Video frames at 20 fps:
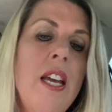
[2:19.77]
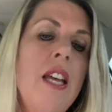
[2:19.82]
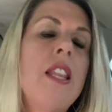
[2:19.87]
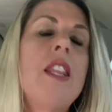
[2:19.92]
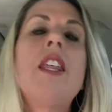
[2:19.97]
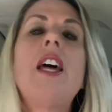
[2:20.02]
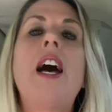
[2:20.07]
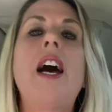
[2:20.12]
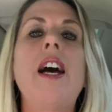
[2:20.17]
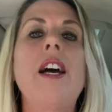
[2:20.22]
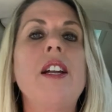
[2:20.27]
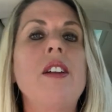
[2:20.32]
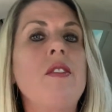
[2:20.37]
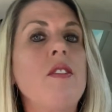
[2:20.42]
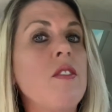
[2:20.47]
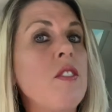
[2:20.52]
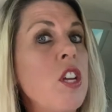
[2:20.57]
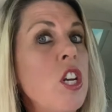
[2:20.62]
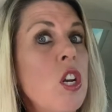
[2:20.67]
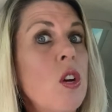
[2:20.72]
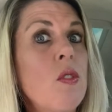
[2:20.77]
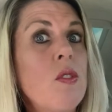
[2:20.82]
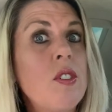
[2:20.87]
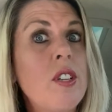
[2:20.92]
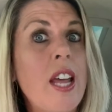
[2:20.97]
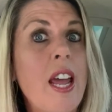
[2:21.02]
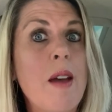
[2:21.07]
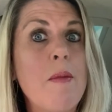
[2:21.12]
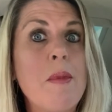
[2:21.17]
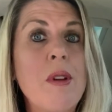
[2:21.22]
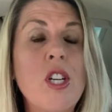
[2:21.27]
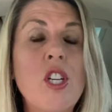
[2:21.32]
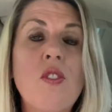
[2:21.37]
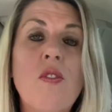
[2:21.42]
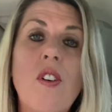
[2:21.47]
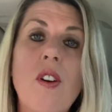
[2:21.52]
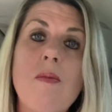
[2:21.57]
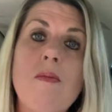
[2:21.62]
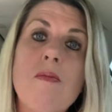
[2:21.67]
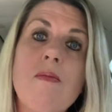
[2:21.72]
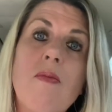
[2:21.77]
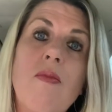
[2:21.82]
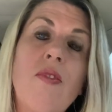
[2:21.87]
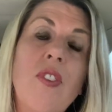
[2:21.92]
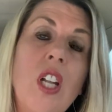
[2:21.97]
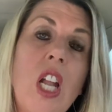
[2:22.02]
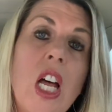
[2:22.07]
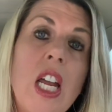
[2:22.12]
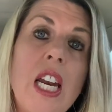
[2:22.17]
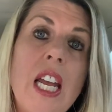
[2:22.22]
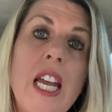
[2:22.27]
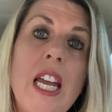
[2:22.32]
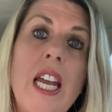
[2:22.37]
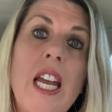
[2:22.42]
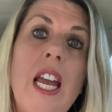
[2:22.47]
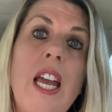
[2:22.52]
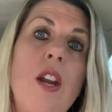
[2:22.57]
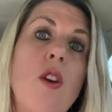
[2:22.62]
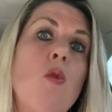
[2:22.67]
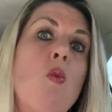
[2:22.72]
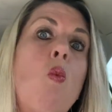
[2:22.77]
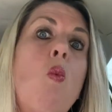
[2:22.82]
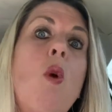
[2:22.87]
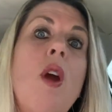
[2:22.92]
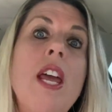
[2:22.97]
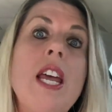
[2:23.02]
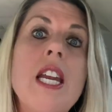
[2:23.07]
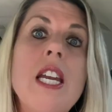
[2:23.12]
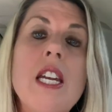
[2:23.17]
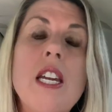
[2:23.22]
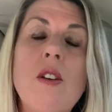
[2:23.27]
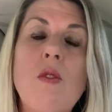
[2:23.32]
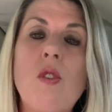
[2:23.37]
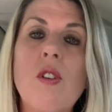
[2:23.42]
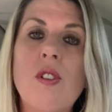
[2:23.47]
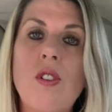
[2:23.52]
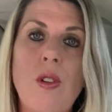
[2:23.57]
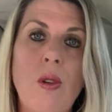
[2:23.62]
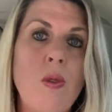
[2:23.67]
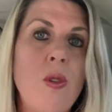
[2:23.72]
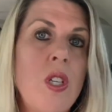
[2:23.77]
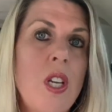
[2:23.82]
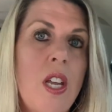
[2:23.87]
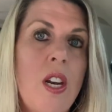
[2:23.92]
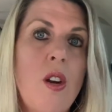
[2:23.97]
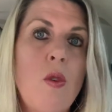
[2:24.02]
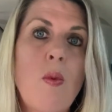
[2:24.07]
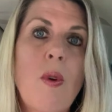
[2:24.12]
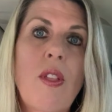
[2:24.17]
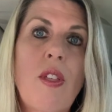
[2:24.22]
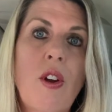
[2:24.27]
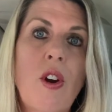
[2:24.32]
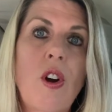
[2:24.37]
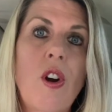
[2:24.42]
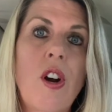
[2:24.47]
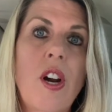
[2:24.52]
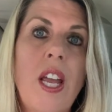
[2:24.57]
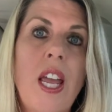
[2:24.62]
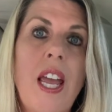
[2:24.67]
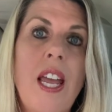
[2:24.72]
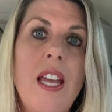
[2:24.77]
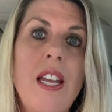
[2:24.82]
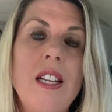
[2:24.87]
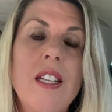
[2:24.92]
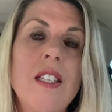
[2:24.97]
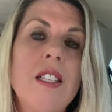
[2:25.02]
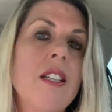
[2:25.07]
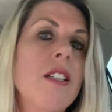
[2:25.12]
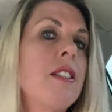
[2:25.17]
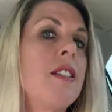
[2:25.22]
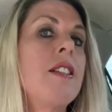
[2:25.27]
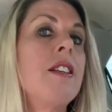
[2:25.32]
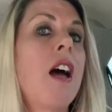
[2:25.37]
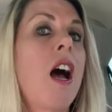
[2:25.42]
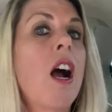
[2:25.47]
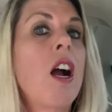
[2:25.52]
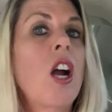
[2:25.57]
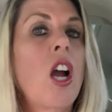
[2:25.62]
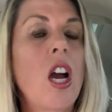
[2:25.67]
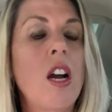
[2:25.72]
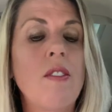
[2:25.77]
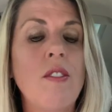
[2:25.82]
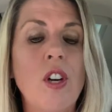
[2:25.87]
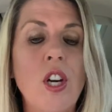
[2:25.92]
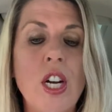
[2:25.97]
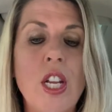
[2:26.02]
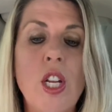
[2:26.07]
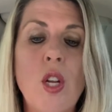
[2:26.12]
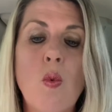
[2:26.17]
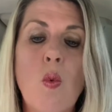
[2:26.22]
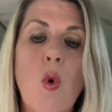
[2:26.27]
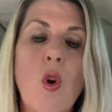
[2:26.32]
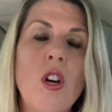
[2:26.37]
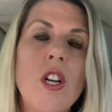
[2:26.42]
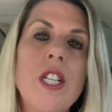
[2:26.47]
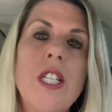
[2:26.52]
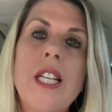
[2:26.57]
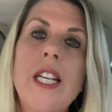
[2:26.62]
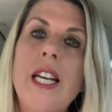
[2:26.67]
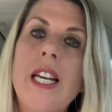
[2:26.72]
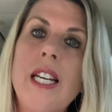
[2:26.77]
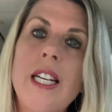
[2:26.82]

that you know damage from flooding and wind associated with hurricanes is not covered in the warranty.